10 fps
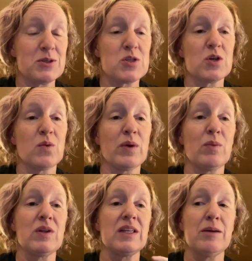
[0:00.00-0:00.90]
So we
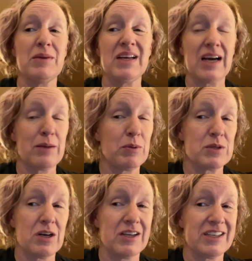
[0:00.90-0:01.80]
will limit
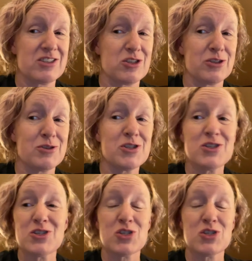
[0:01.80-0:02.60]
hypotonic solutions.